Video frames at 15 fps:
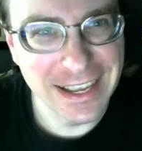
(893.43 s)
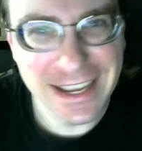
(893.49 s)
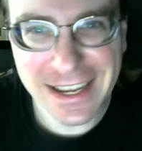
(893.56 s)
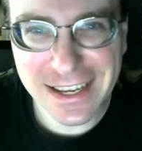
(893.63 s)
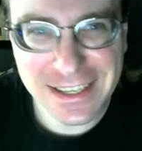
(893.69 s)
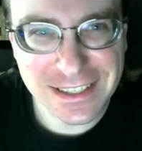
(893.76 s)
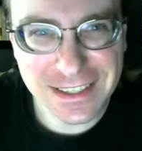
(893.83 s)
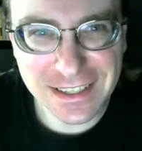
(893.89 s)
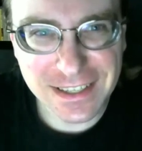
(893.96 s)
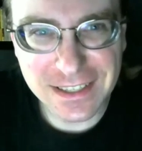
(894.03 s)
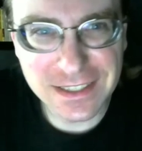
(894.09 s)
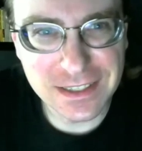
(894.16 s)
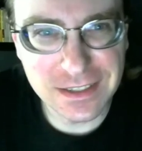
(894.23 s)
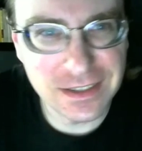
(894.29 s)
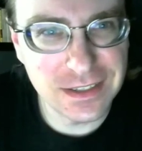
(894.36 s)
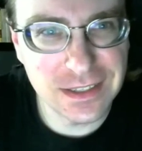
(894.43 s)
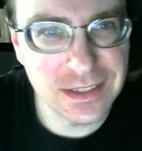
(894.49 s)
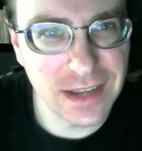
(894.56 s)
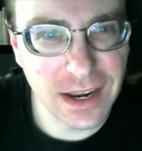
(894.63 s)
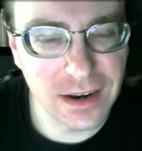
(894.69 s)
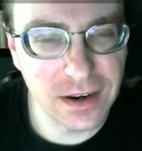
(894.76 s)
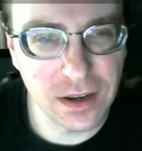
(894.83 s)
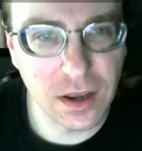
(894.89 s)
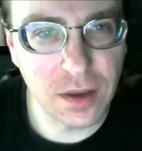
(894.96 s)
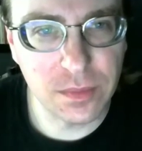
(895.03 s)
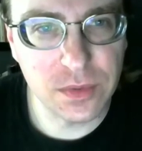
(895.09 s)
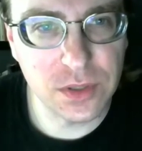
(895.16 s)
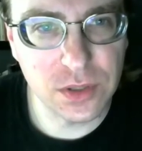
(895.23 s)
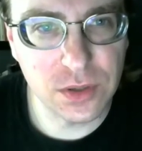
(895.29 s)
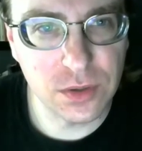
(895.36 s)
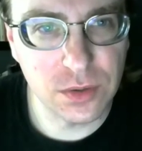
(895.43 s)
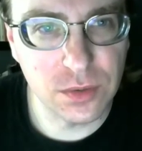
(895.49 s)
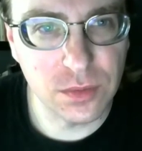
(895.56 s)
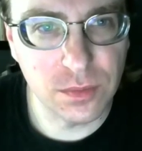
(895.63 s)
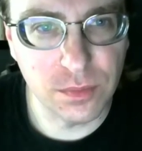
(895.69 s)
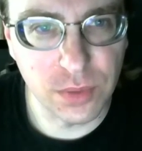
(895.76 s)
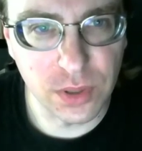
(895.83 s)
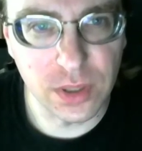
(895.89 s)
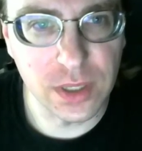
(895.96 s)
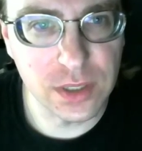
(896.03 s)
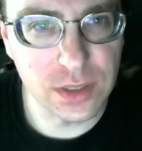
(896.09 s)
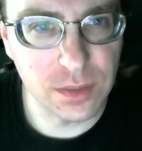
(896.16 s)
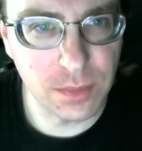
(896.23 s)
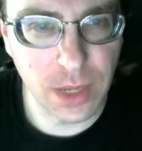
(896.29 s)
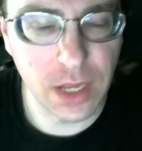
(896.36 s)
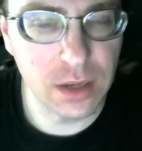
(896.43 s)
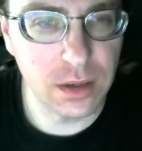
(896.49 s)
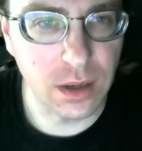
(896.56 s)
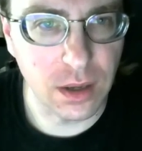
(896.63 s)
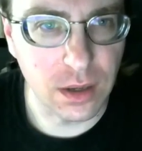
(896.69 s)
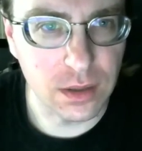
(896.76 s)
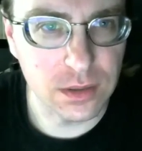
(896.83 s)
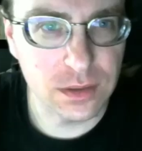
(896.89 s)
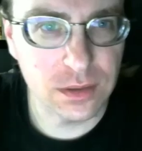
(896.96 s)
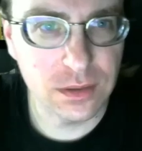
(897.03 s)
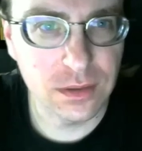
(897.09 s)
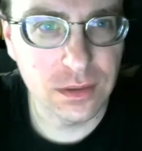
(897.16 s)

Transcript: He's he's standing up to bullies and bad guys